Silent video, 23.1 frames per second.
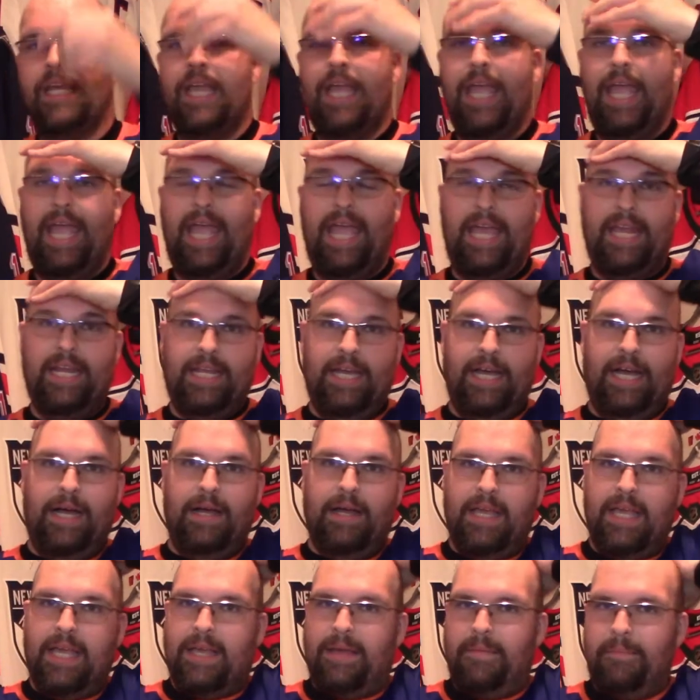And
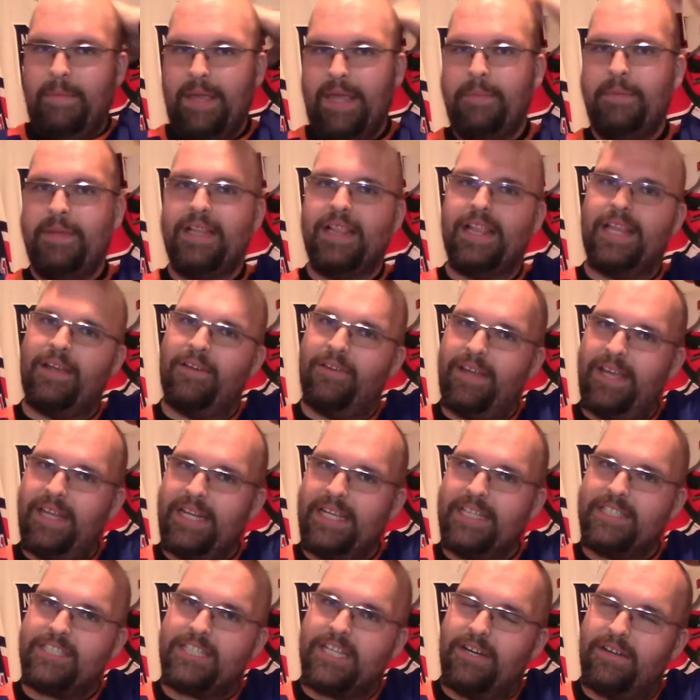uh, maybe Larry
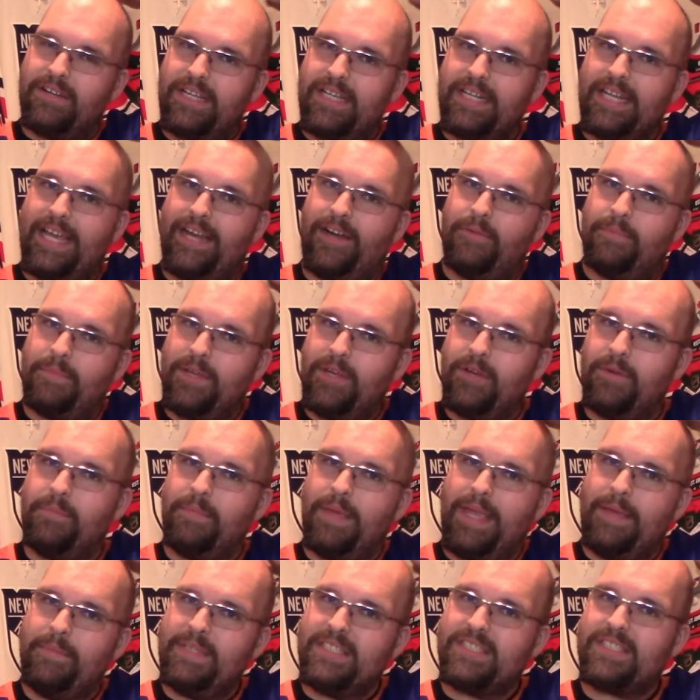NHL can help me, or
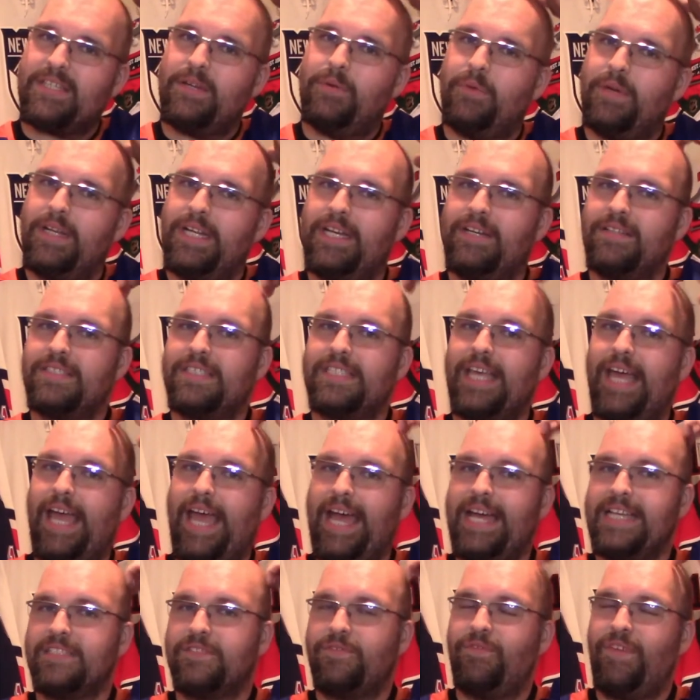maybe someone else that
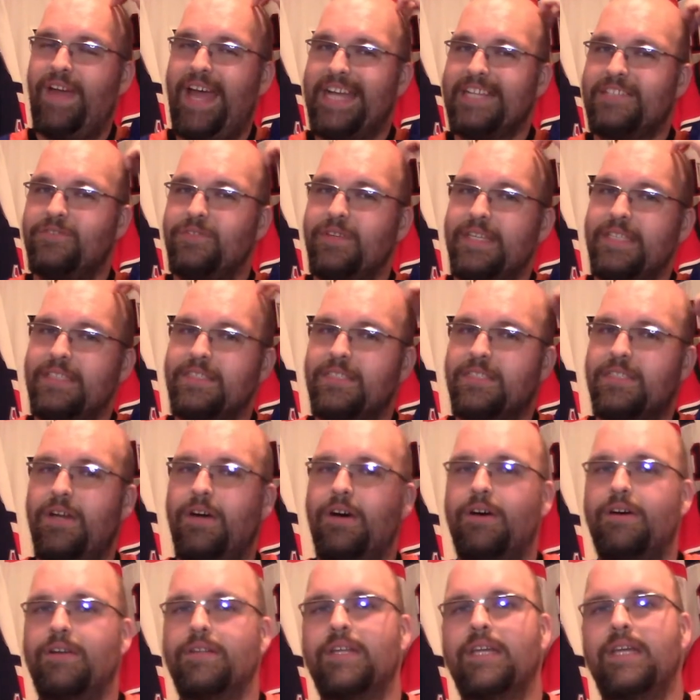has factory
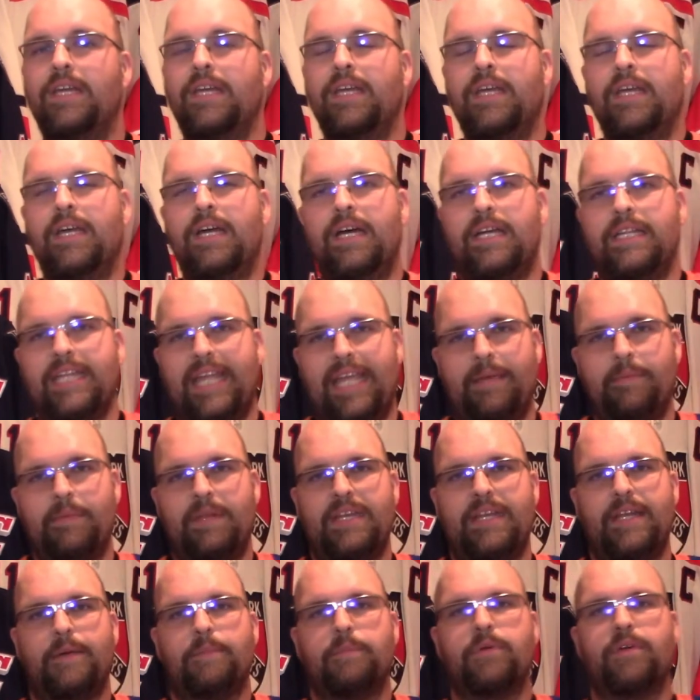installed name
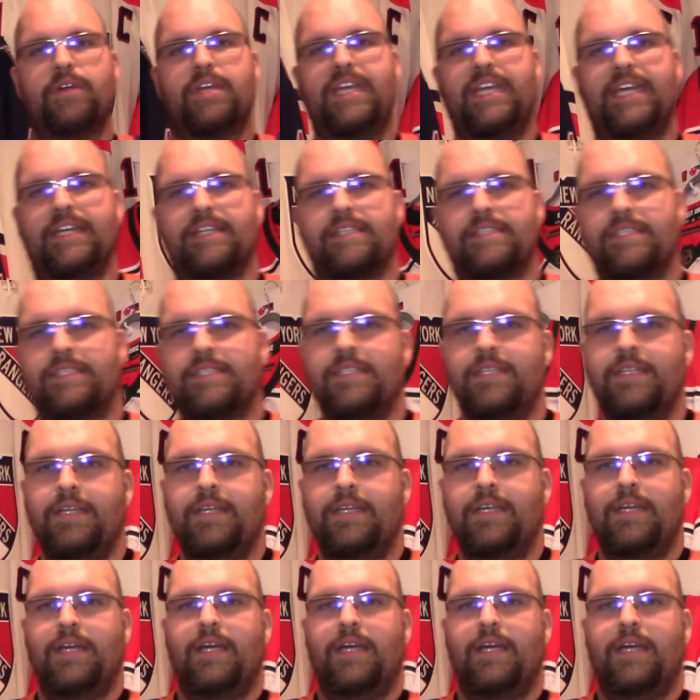and number kits.